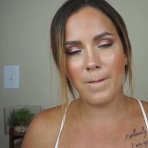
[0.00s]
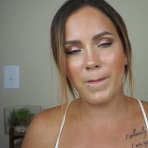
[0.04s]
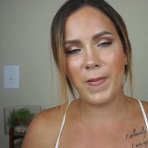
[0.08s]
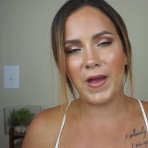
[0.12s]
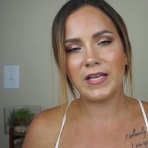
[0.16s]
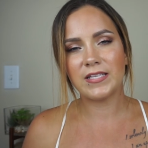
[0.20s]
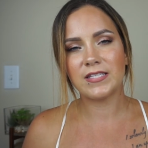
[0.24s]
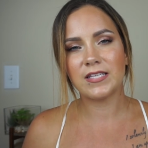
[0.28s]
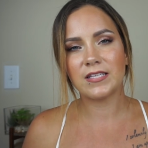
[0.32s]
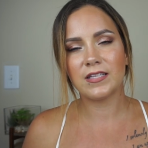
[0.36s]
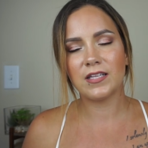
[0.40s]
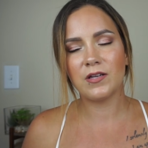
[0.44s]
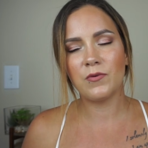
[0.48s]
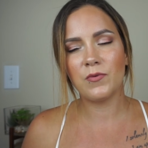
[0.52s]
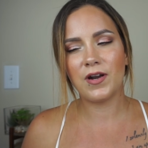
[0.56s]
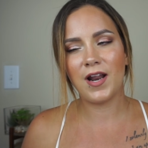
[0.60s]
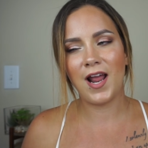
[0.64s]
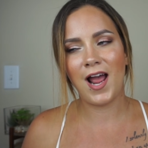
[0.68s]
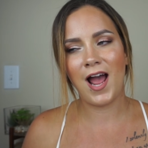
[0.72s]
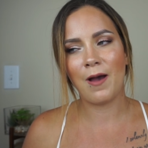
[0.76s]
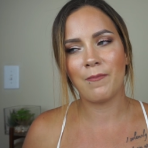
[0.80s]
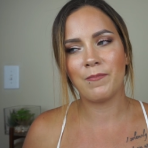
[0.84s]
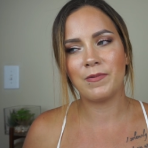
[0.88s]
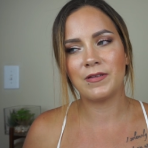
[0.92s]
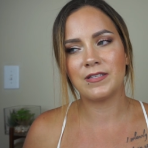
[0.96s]
basically what
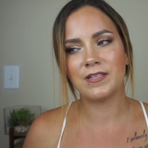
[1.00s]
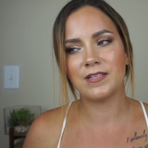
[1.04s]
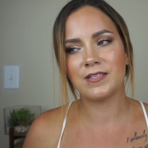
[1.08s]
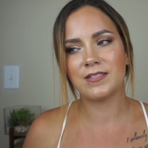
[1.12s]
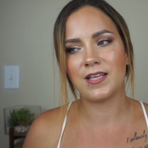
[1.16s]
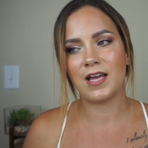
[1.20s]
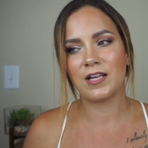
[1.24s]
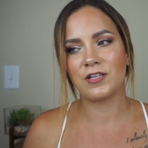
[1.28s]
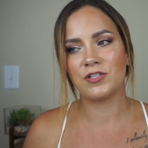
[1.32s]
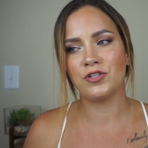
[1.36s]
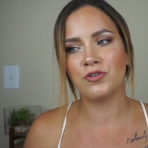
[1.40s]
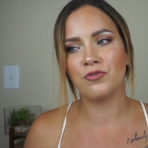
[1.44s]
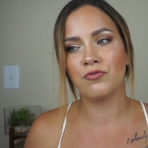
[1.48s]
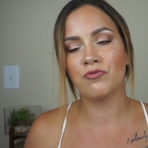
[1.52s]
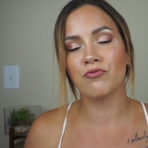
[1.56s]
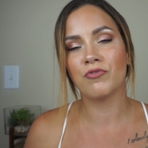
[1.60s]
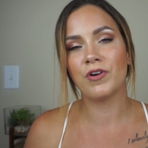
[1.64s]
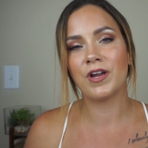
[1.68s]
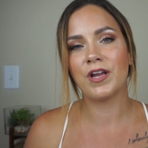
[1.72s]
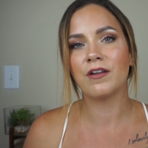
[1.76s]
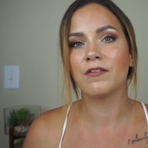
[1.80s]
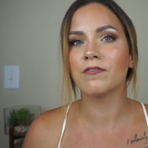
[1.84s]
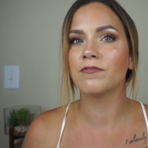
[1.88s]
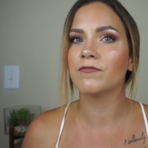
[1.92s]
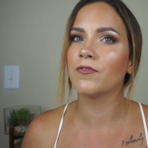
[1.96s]
happens is that you
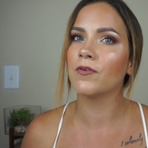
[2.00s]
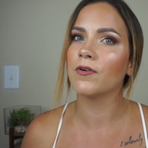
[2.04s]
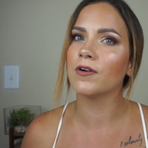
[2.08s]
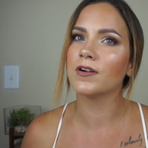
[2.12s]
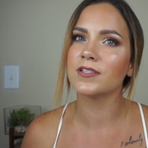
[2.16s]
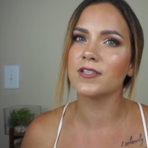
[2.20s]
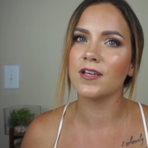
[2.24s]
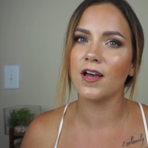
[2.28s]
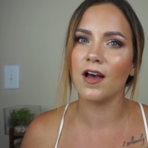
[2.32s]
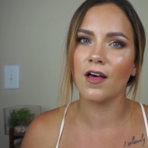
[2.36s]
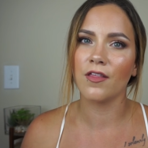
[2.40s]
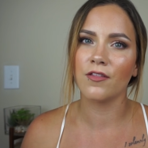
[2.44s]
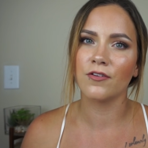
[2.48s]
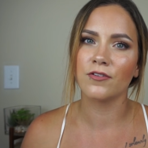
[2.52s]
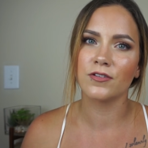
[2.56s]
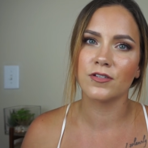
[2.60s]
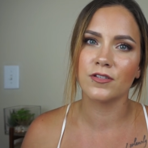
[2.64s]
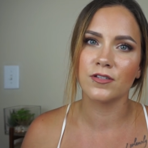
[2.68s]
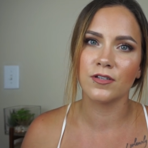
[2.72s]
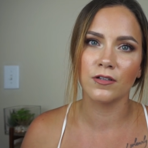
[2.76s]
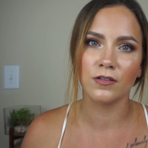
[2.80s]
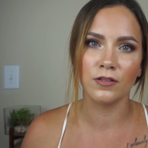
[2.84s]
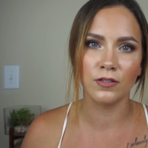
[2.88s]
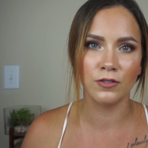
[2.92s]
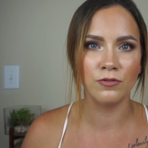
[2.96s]
reinforce others'
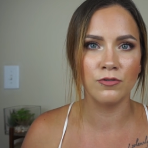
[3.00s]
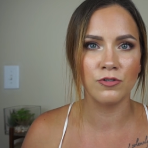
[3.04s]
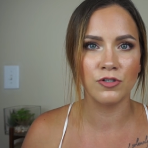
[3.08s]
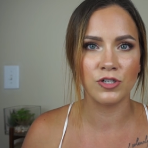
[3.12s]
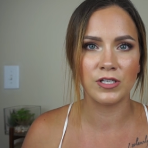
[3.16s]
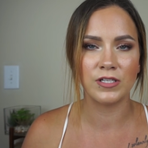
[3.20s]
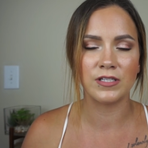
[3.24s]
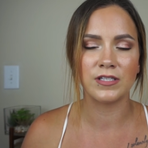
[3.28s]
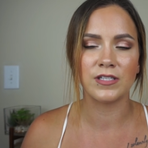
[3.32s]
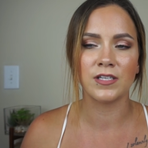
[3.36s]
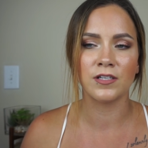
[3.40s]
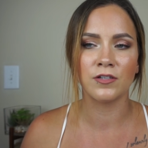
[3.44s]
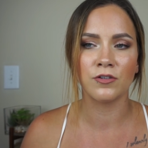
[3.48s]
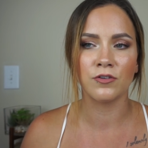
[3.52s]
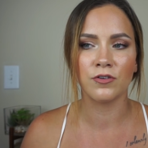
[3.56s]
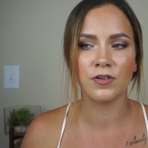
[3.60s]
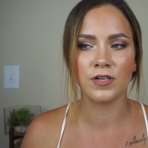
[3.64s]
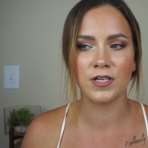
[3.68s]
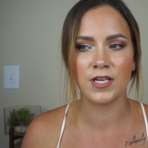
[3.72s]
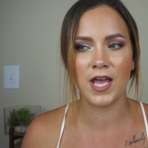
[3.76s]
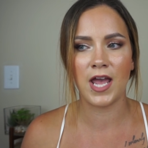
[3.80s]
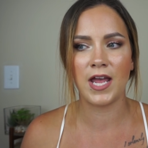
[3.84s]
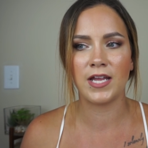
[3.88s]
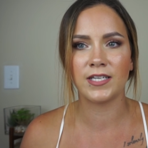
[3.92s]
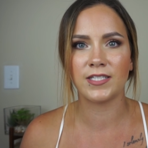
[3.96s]
delusions and
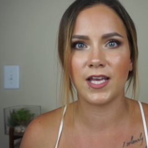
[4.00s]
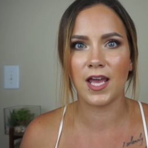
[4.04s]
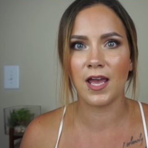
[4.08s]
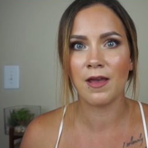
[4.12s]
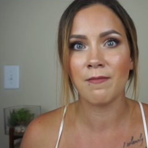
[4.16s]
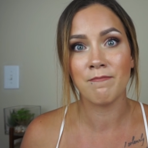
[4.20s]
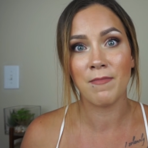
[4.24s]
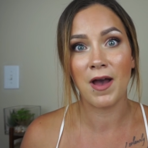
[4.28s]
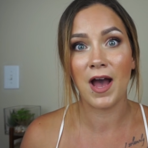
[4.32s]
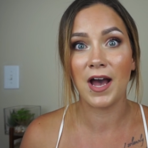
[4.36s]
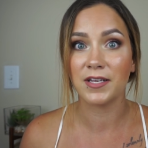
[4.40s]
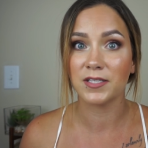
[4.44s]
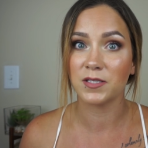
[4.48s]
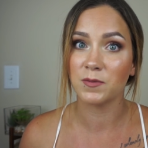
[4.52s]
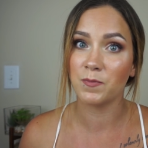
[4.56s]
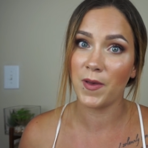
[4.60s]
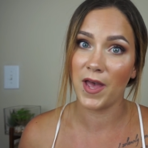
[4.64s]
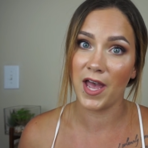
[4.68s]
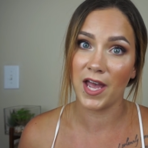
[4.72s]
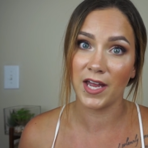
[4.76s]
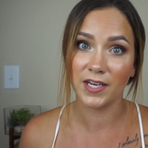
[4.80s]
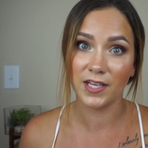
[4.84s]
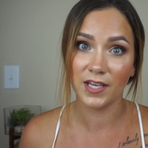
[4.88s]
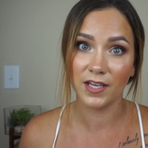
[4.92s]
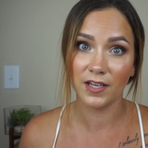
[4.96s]
create a mass
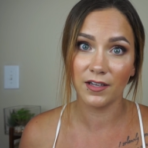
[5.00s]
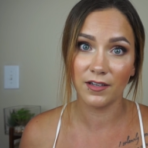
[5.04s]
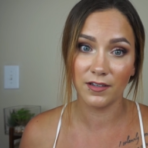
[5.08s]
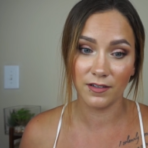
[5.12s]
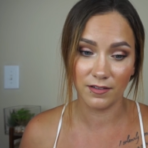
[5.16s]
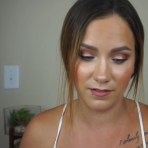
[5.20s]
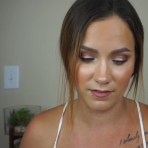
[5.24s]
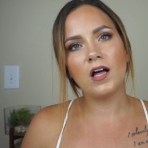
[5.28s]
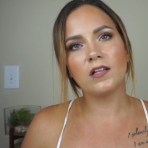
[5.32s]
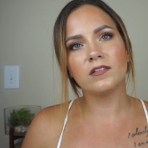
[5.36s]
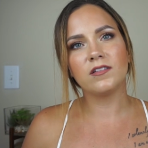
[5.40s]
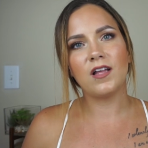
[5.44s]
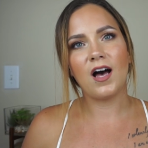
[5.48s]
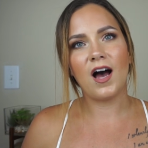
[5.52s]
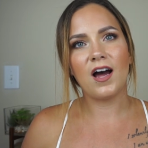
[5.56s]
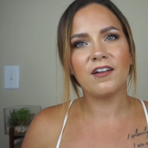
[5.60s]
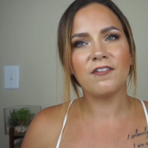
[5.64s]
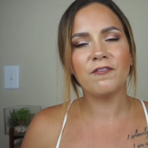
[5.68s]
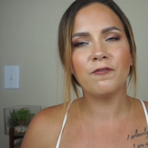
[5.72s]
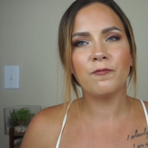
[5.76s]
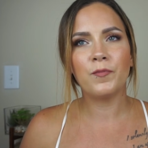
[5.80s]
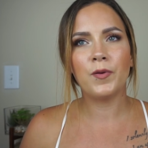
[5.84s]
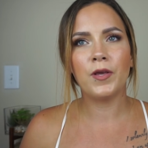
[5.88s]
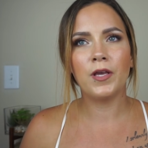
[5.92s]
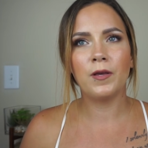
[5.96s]
panic. A lot
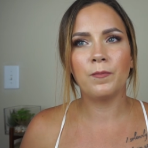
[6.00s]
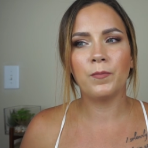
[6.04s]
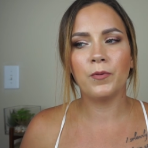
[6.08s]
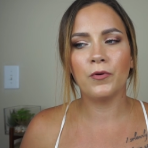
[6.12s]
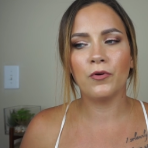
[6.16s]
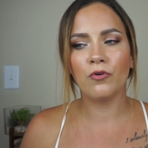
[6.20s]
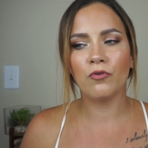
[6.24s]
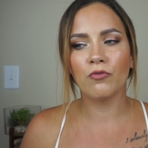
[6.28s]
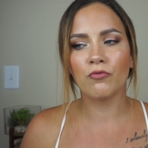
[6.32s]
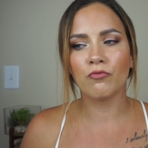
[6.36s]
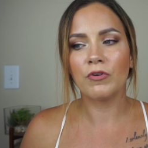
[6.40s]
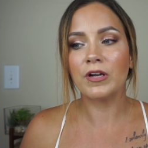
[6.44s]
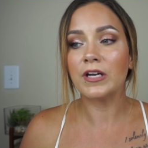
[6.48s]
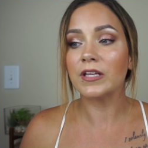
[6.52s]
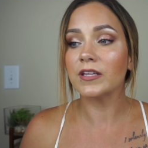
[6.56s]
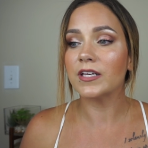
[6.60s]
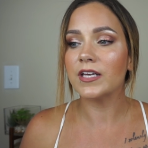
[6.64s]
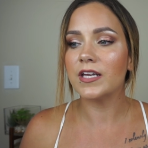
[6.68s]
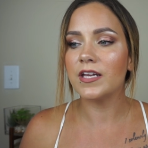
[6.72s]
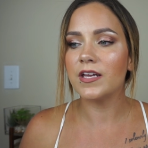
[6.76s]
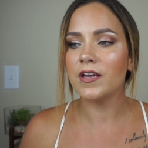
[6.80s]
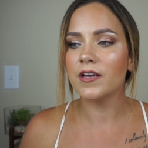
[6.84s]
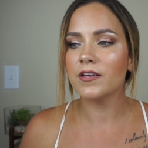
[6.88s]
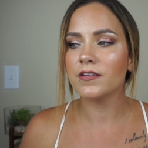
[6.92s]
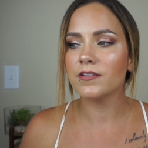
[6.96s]
of people
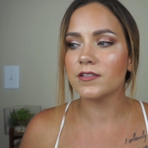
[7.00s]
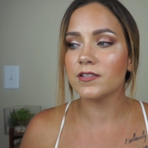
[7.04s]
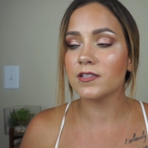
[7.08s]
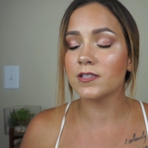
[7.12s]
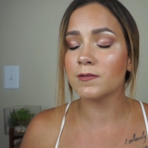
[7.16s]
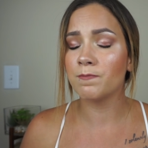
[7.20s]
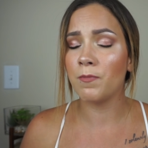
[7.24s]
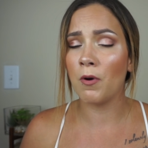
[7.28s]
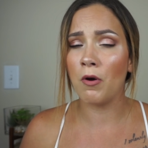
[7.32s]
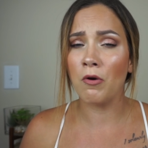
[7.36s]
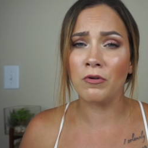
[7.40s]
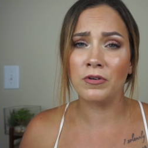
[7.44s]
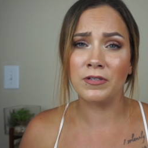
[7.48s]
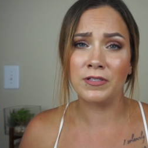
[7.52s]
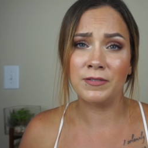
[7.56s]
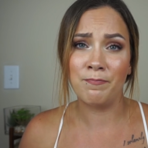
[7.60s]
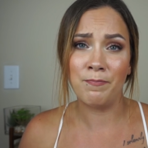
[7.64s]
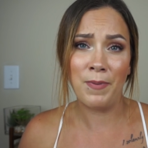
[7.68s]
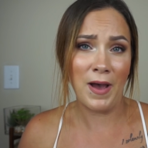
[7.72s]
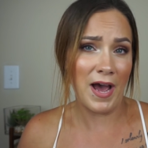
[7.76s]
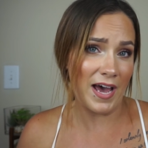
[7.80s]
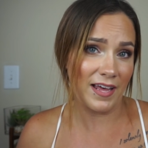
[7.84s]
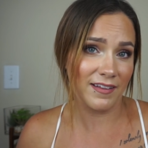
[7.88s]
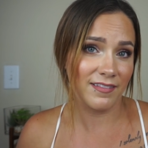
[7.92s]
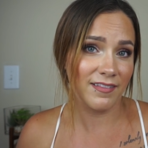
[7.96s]
really spoke
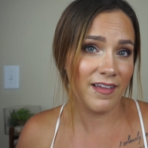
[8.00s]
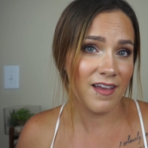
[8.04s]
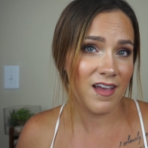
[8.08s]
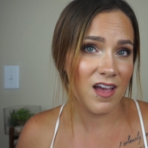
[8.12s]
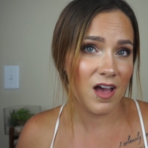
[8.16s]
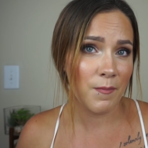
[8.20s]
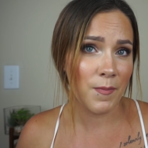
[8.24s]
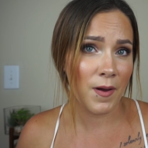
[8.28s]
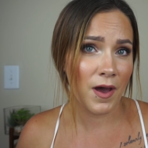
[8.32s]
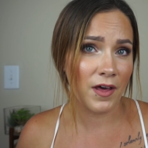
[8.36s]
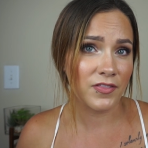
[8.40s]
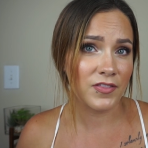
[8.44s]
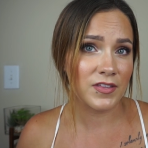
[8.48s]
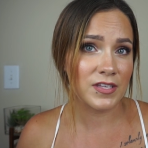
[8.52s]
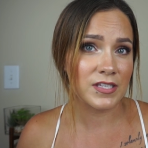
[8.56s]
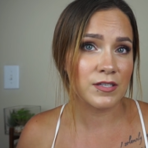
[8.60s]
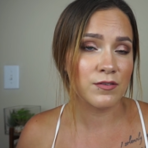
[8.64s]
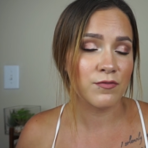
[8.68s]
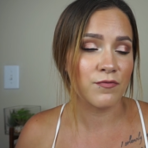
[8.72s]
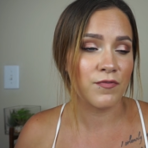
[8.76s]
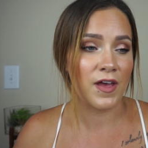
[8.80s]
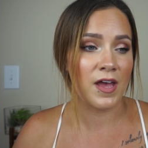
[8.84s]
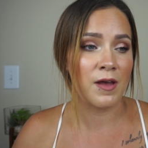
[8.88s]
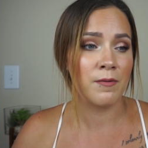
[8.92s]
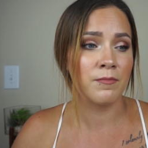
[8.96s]
badly about this
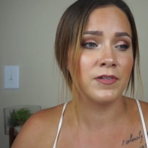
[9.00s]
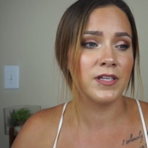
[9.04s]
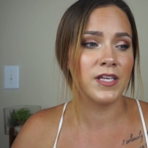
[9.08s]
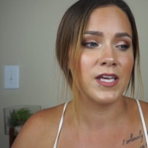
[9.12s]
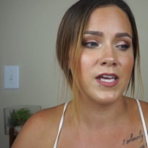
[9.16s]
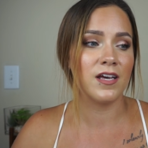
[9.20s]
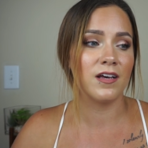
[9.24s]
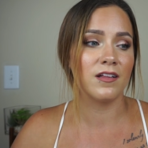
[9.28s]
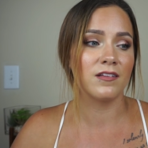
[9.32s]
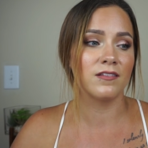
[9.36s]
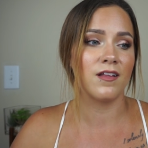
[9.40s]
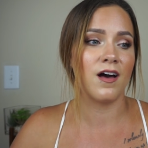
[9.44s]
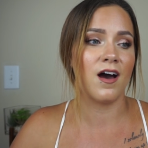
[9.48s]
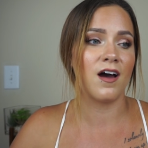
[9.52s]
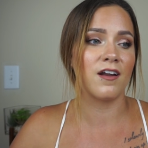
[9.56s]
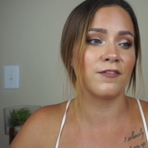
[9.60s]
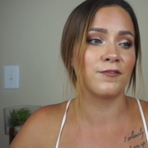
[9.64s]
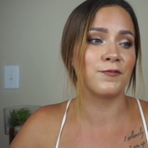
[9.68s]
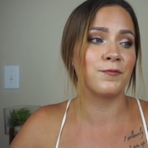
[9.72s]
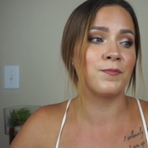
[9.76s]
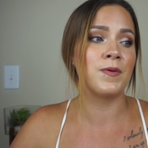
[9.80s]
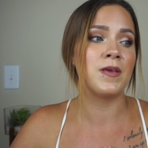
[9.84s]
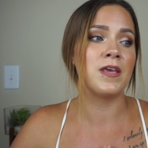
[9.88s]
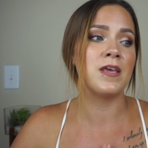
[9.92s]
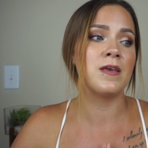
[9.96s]
family. A lot
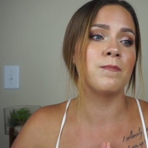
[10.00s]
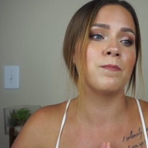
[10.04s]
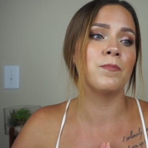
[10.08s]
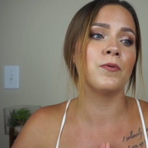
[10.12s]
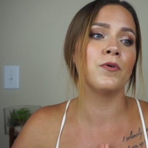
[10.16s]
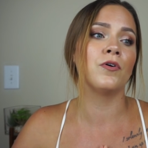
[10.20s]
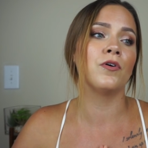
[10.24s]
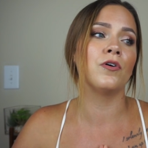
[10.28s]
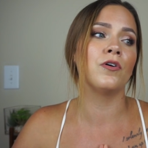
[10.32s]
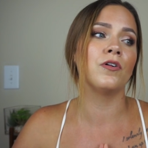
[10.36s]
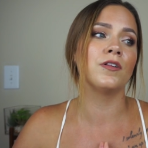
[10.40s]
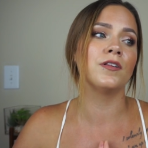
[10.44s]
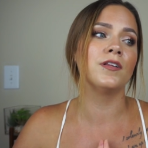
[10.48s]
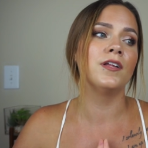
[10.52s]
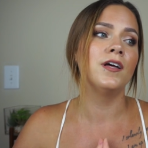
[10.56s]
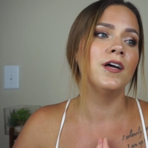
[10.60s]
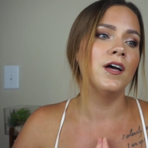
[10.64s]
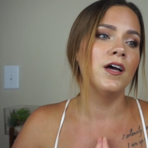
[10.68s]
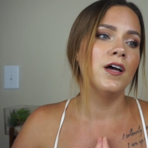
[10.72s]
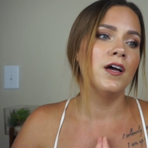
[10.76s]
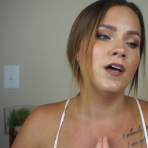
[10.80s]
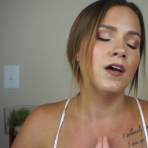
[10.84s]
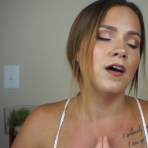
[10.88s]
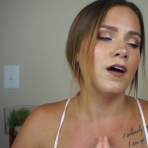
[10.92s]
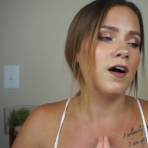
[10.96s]
of people
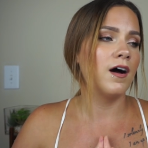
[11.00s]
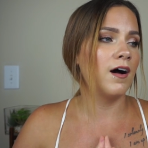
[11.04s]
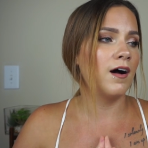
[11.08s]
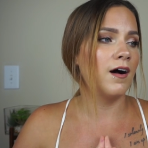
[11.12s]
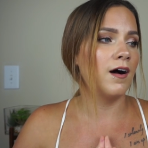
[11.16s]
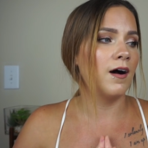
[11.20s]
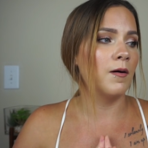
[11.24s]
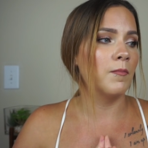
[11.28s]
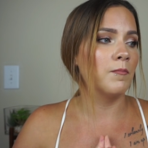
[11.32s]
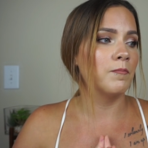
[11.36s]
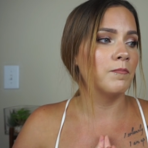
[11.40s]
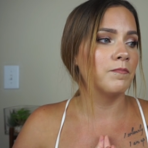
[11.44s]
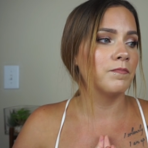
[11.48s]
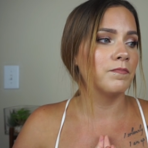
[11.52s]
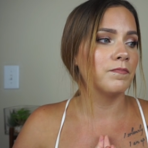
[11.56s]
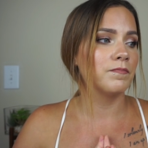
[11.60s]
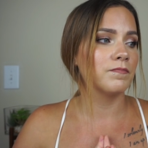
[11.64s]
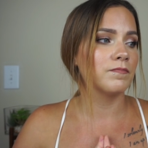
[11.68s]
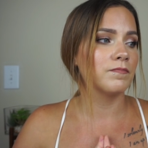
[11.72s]
um,